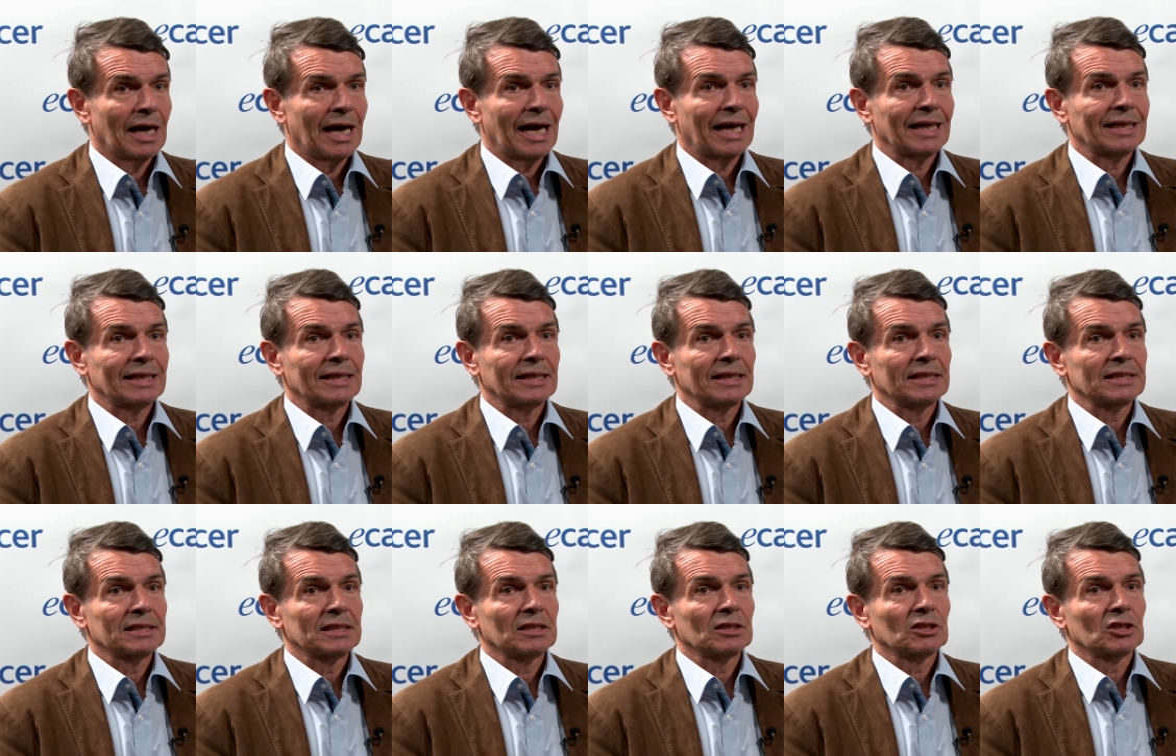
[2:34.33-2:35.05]
at
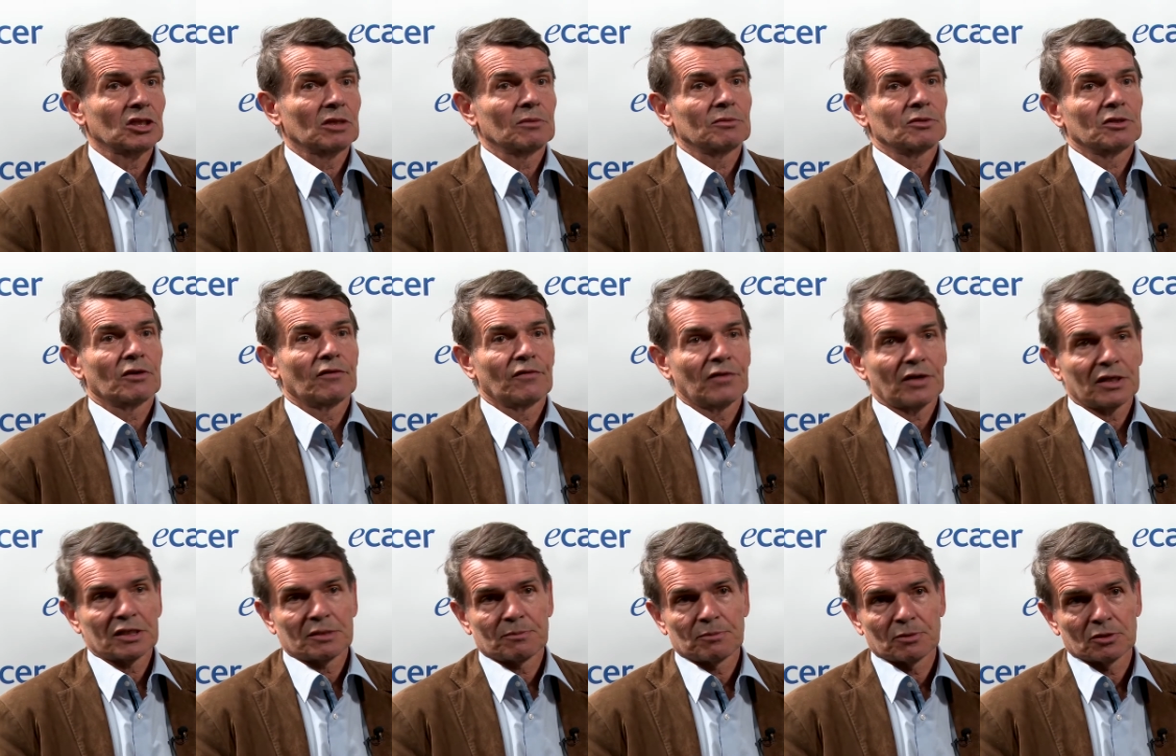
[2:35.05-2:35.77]
least in terms
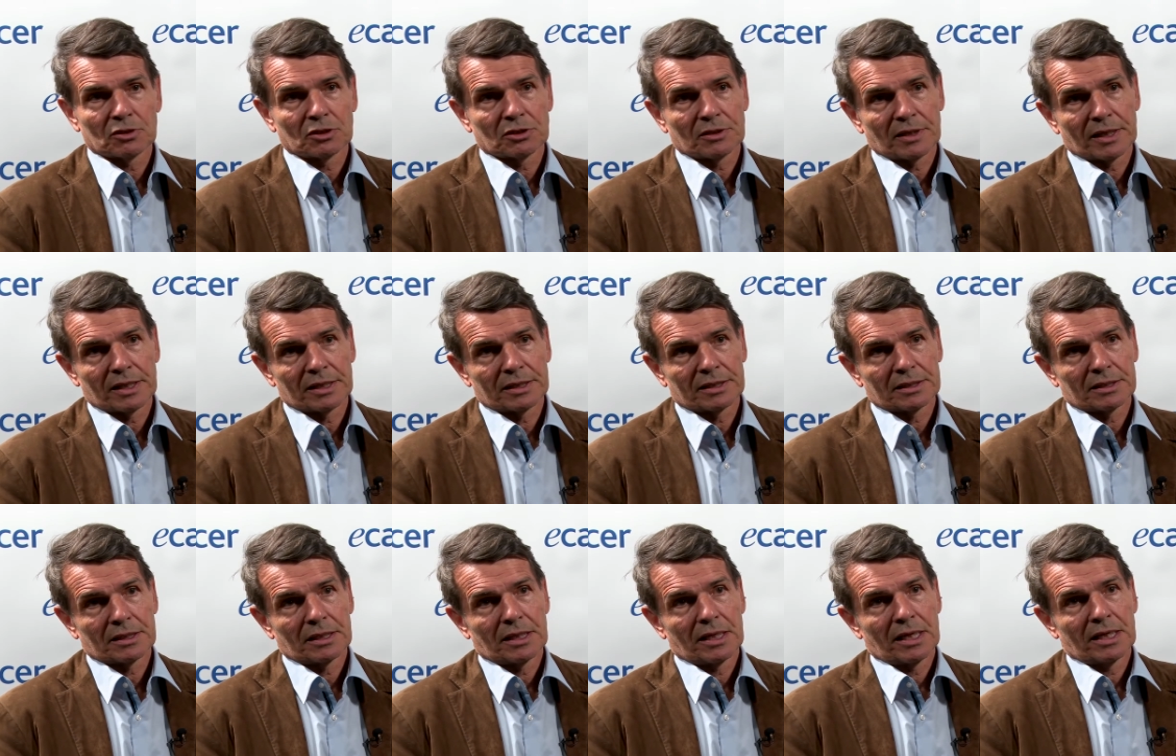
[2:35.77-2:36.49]
of response rate
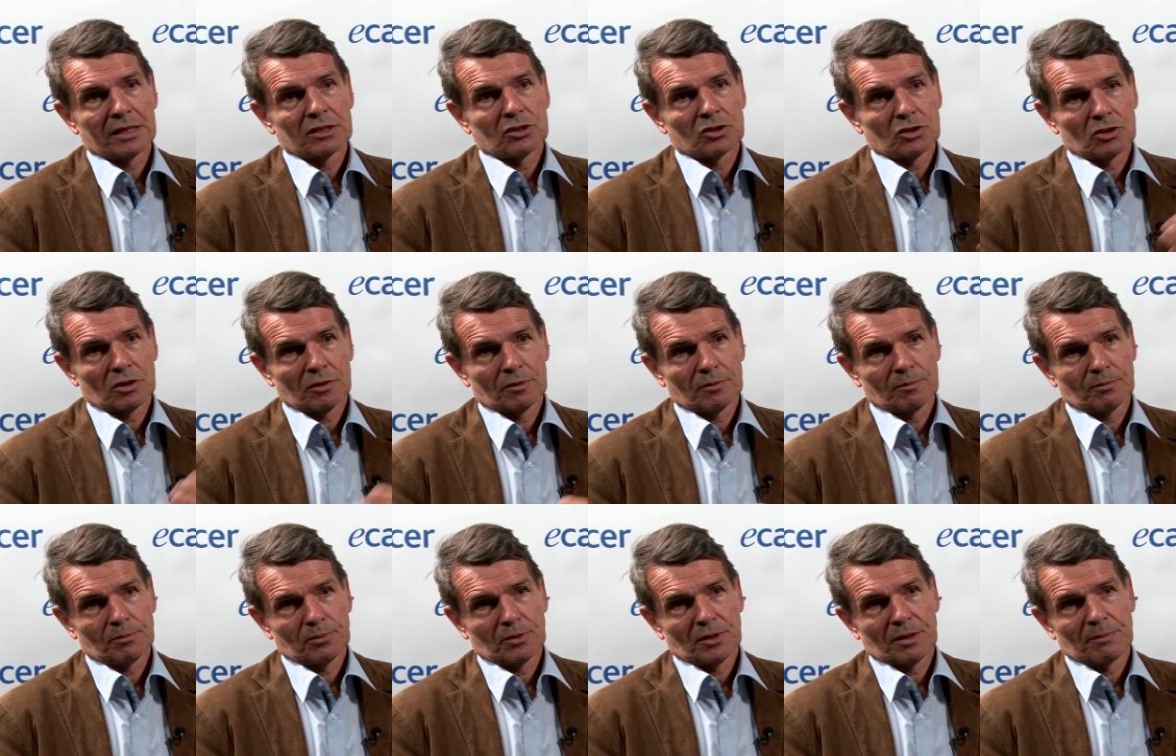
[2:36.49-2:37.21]
and
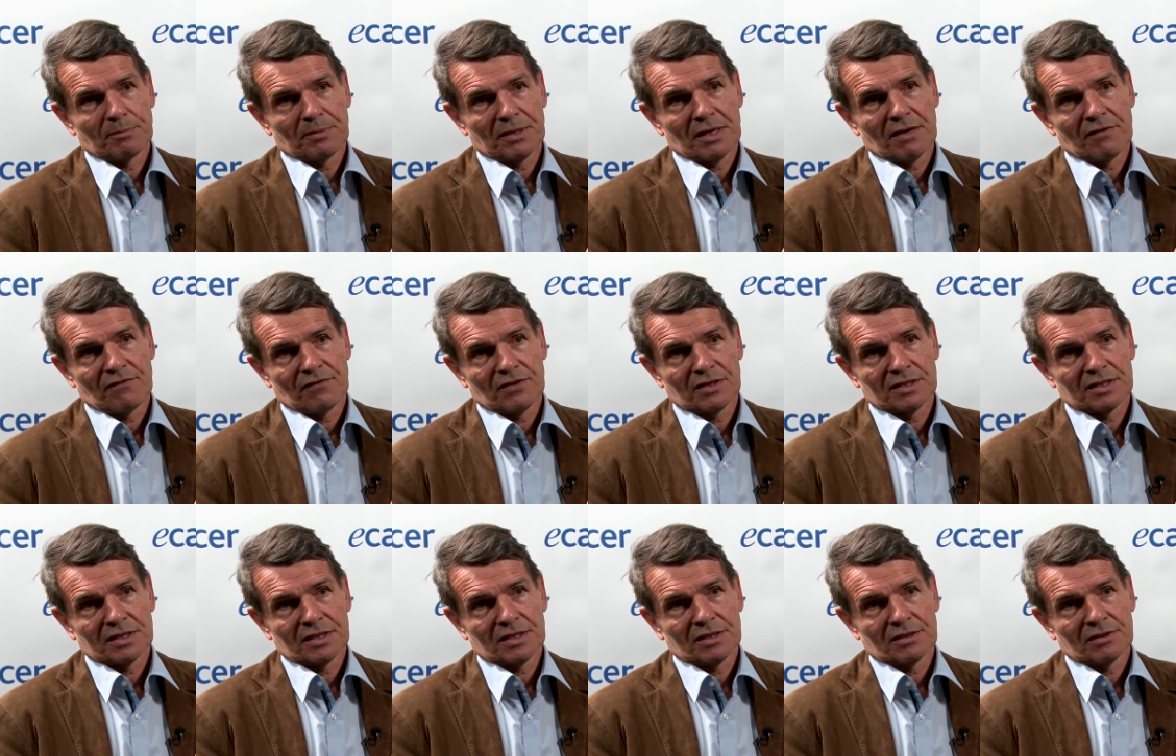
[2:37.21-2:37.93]

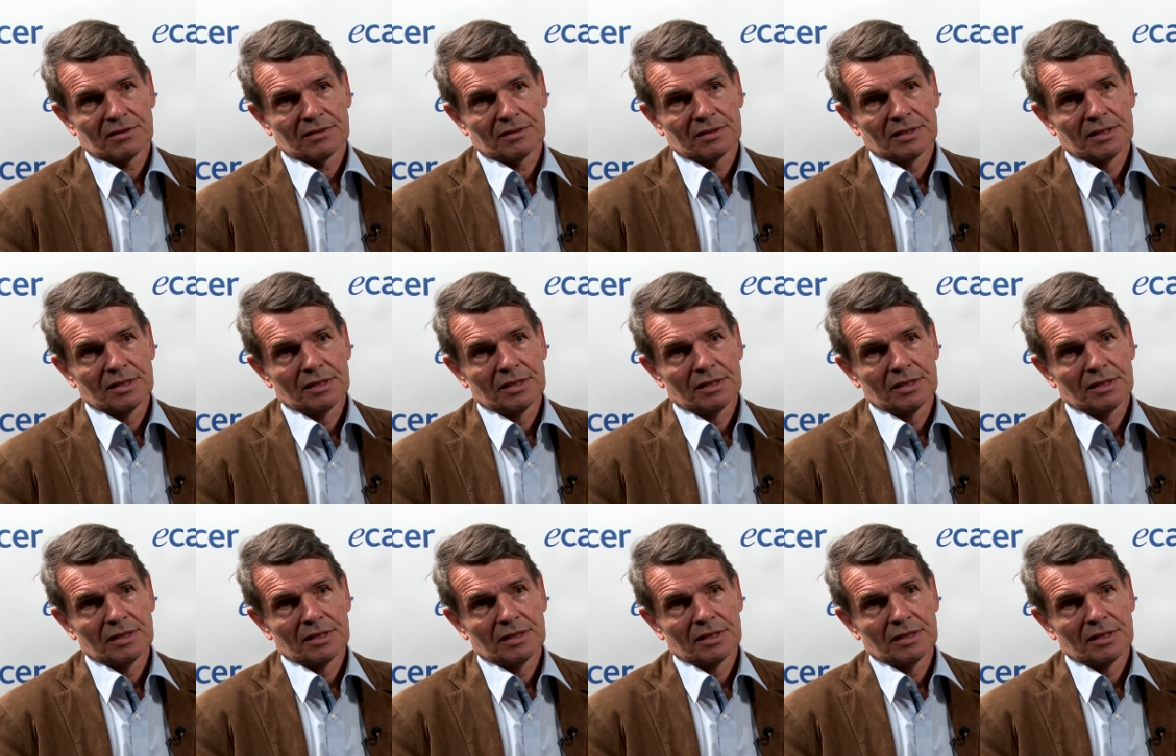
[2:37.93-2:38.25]
PFS here.